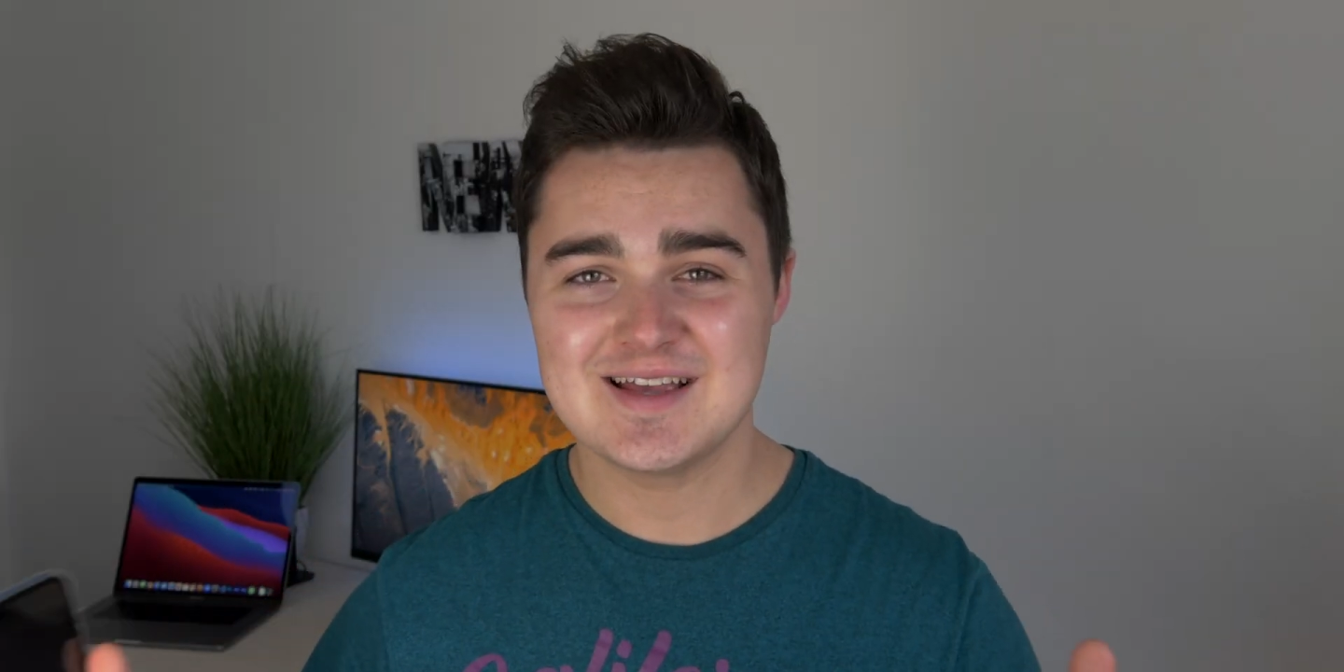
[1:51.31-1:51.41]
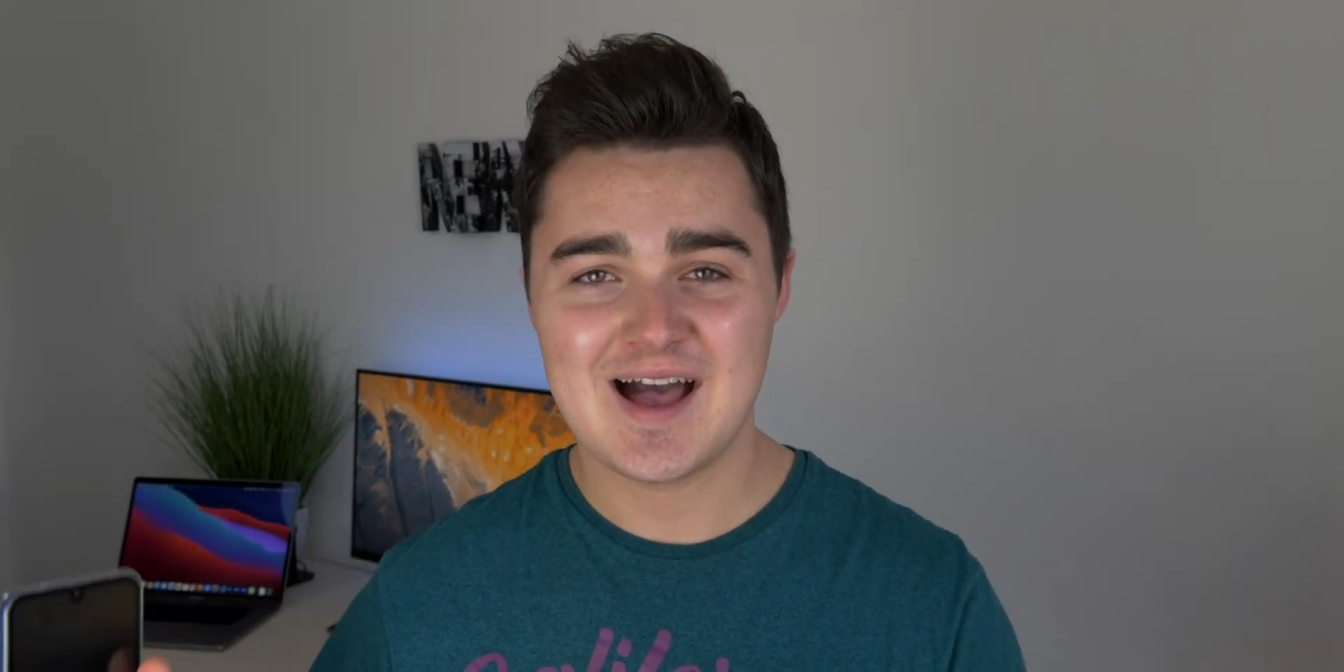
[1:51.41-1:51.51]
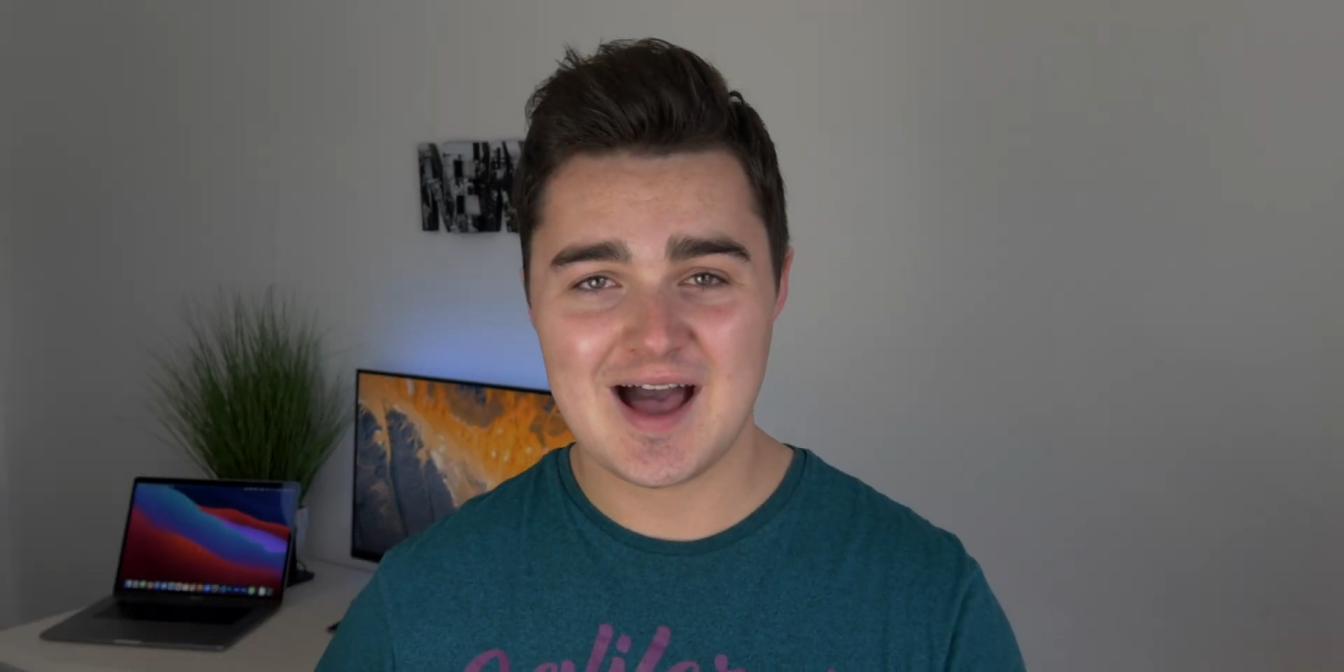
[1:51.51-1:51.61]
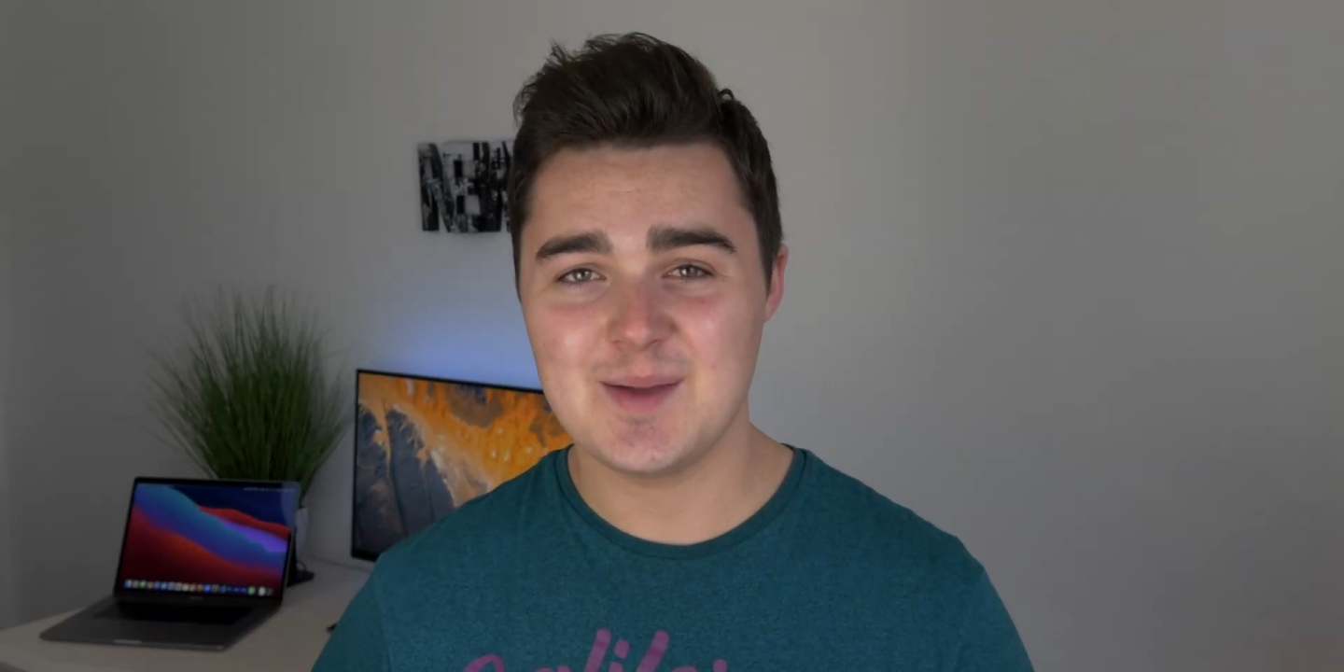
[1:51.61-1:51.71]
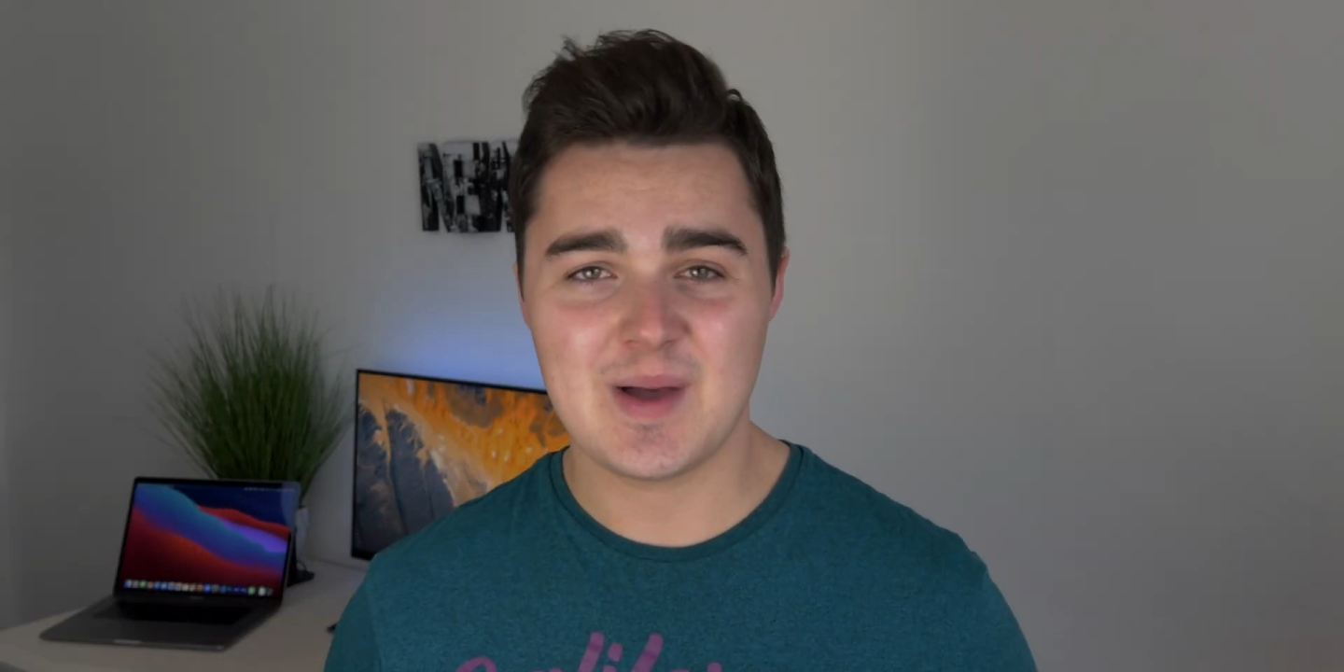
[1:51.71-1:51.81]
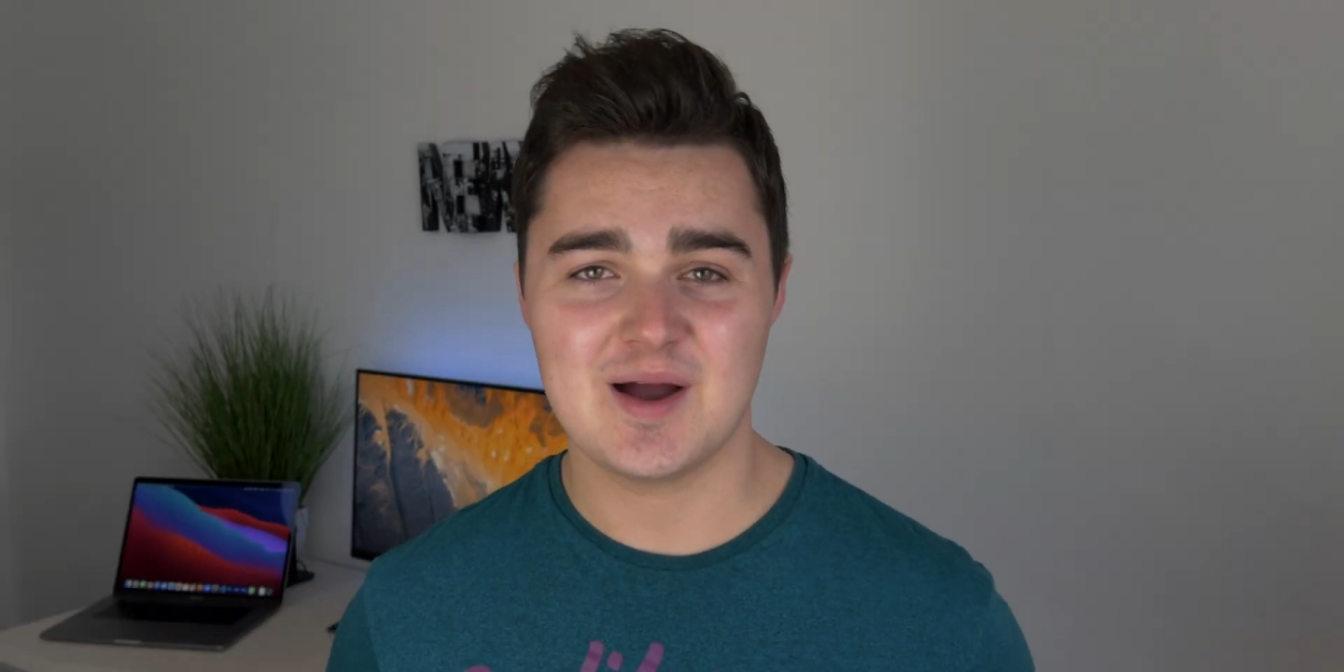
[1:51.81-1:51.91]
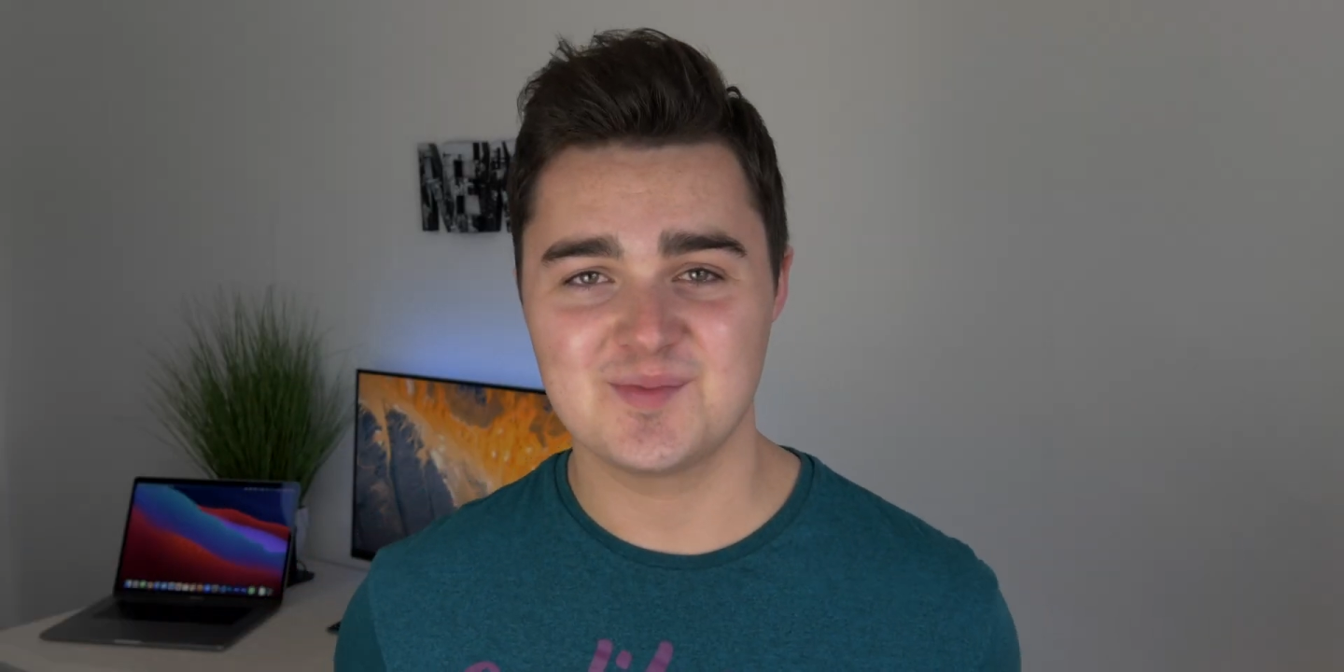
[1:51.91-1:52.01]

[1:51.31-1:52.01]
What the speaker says: high power